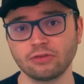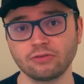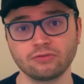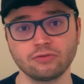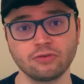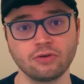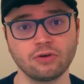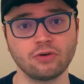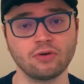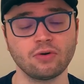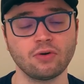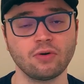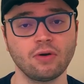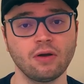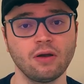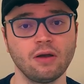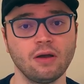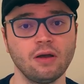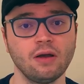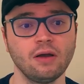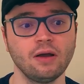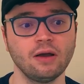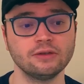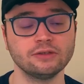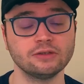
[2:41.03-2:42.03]
through
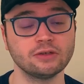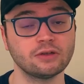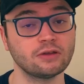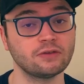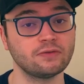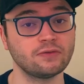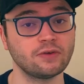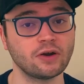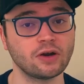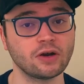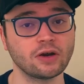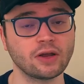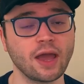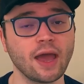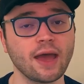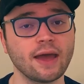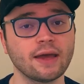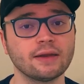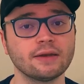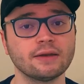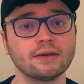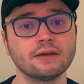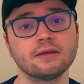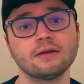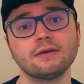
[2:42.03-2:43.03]
until the very
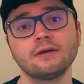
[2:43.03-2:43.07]
end.